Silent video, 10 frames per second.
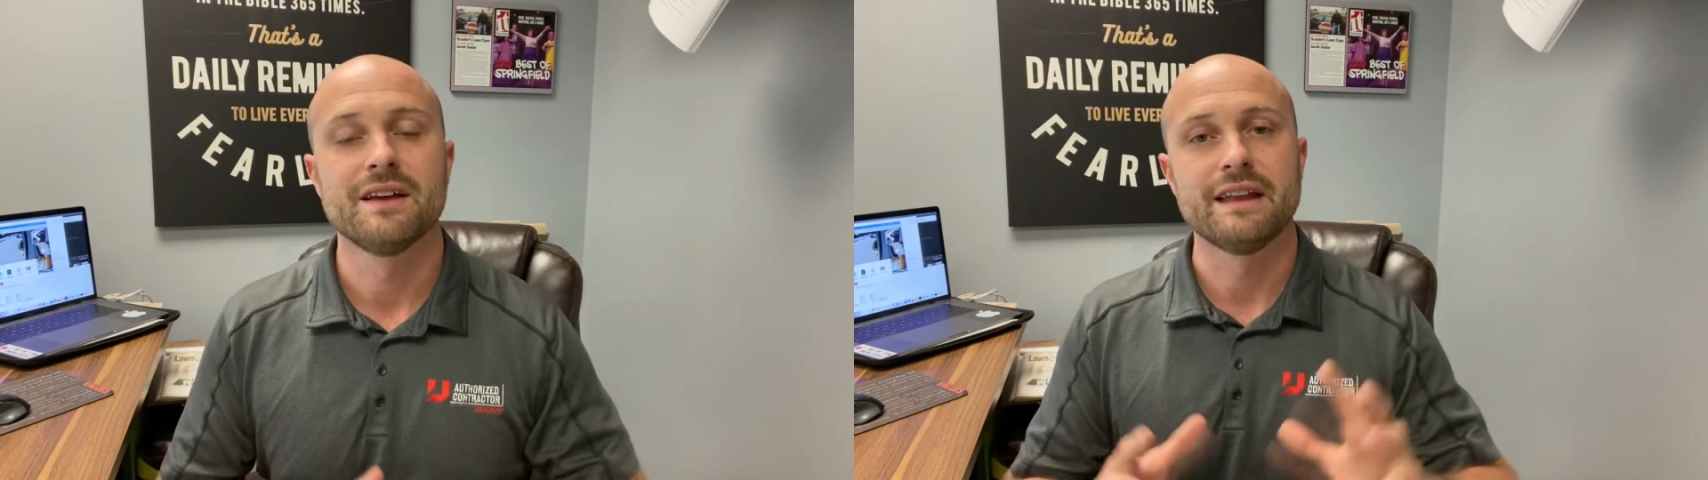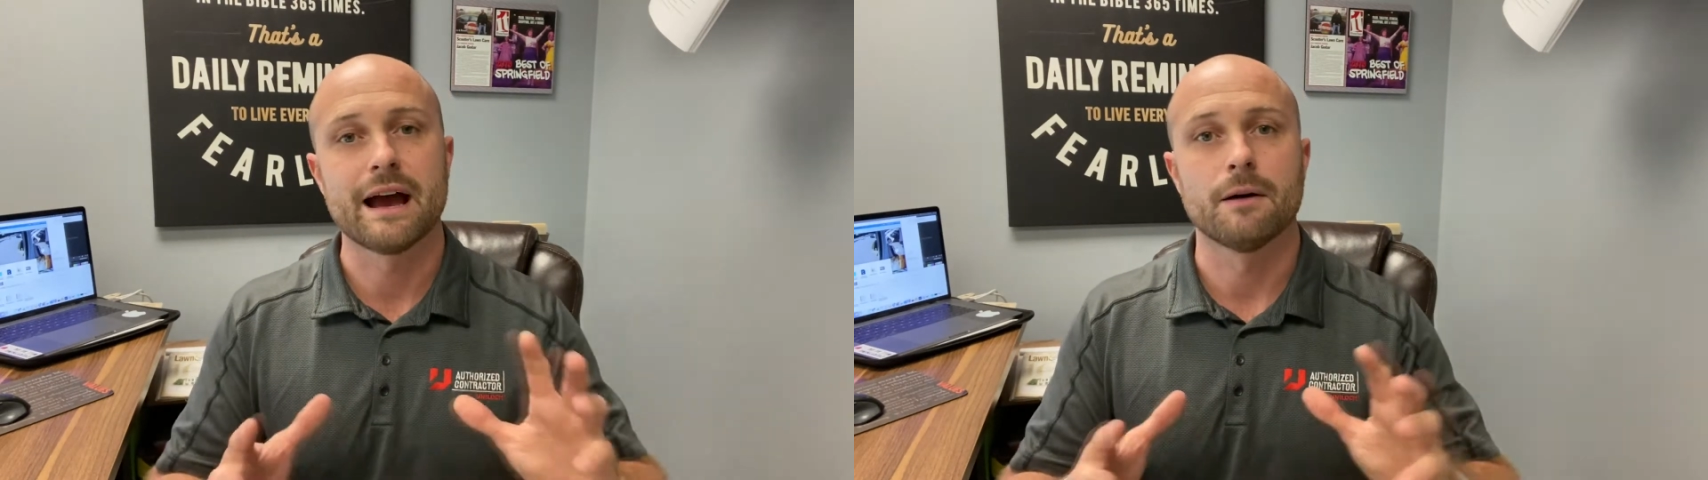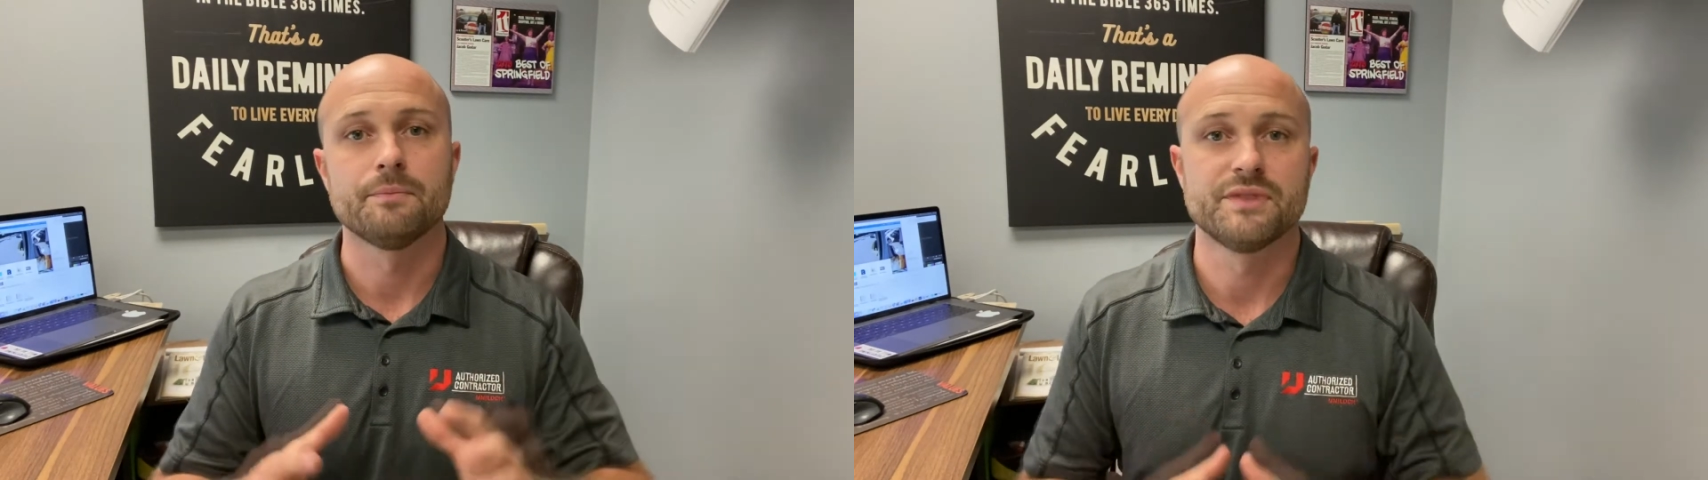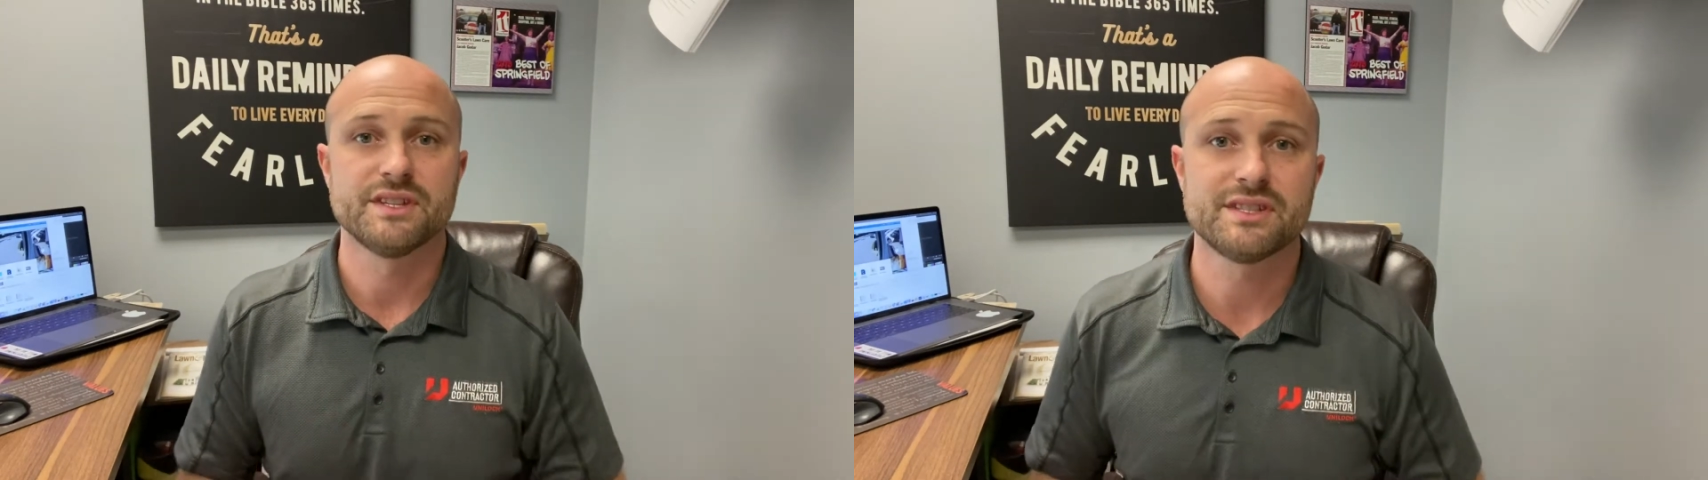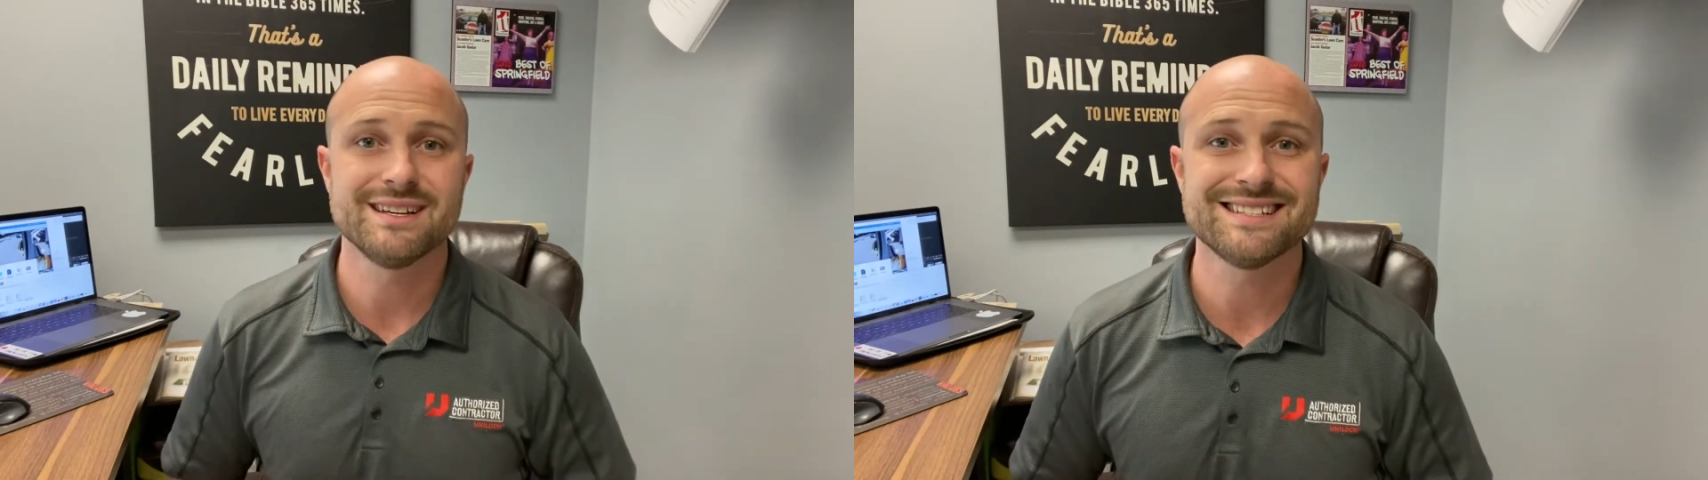Now,
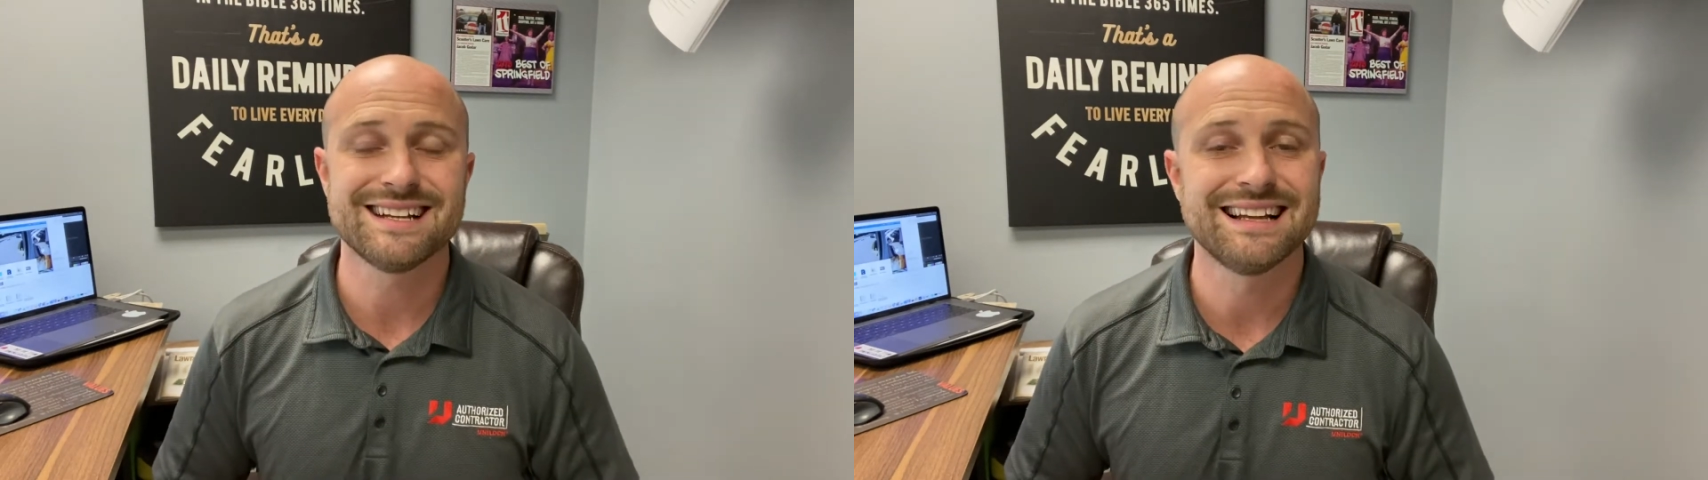this doesn't